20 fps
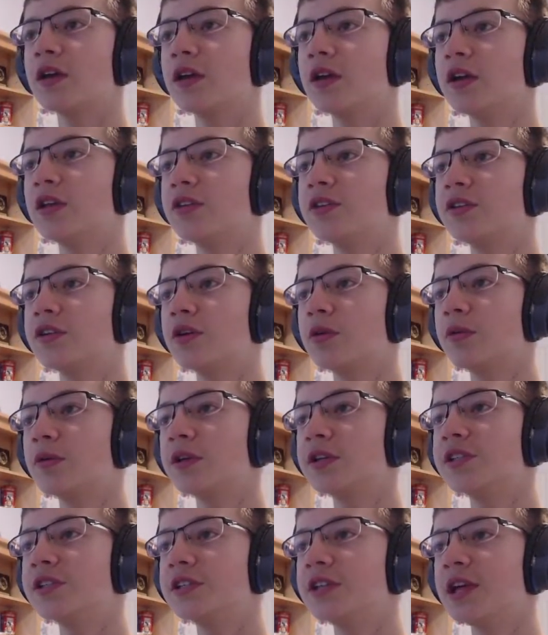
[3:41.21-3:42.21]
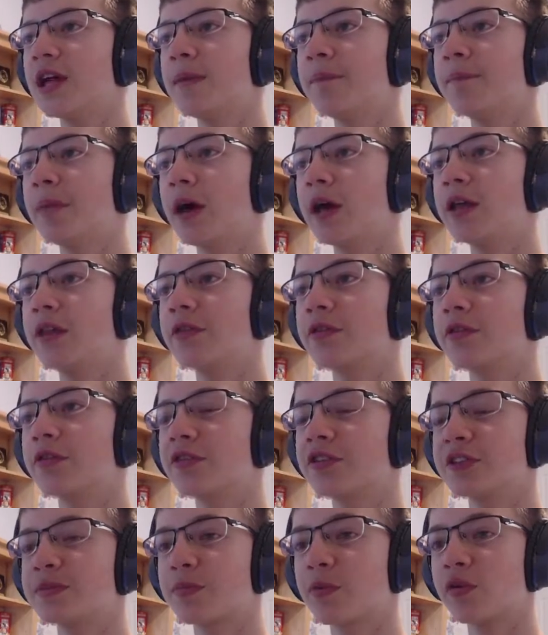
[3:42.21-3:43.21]
until we see a button through
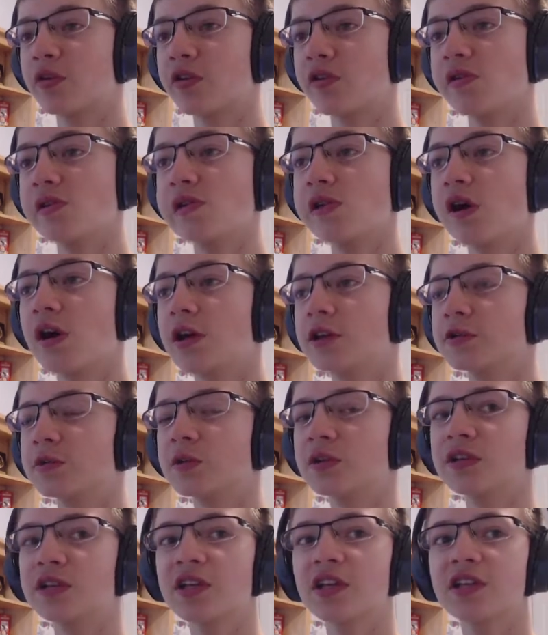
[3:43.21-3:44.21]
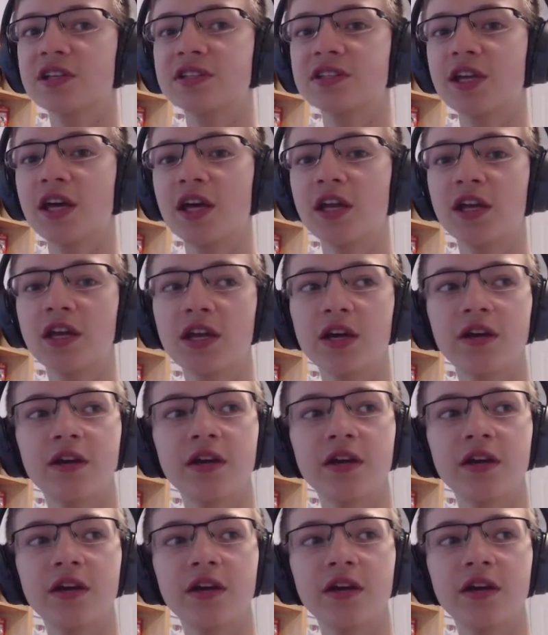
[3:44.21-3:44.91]
this portal. So we're just going to stand here